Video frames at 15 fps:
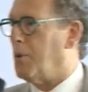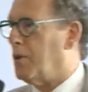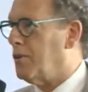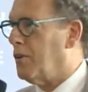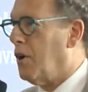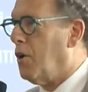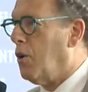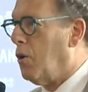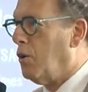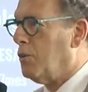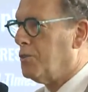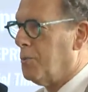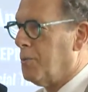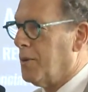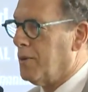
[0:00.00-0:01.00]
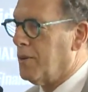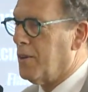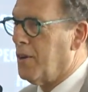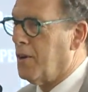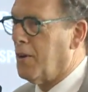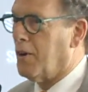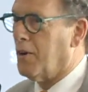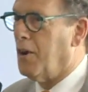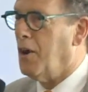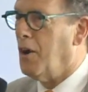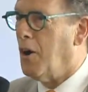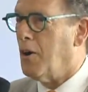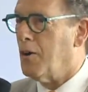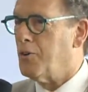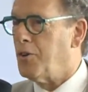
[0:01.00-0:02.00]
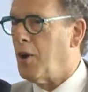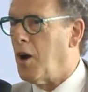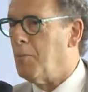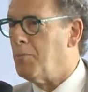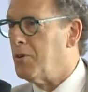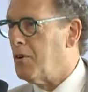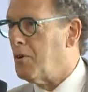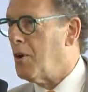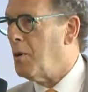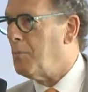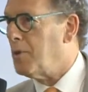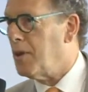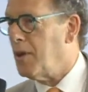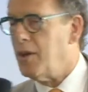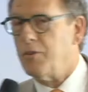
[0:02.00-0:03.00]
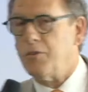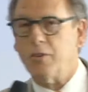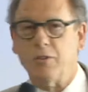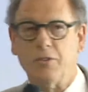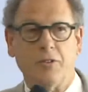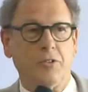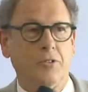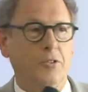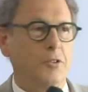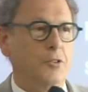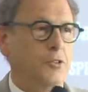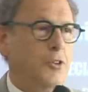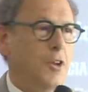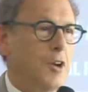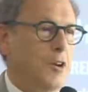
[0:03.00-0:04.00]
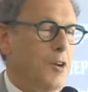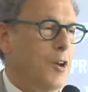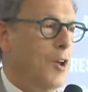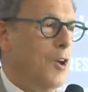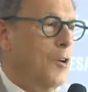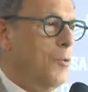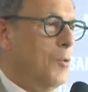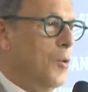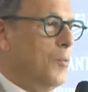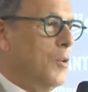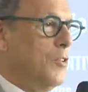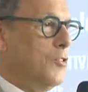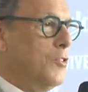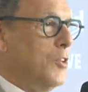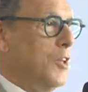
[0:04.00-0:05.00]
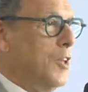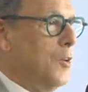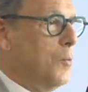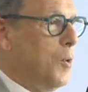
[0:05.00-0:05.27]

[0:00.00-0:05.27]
But ultimately, our jobs and our obligations is to share what we see,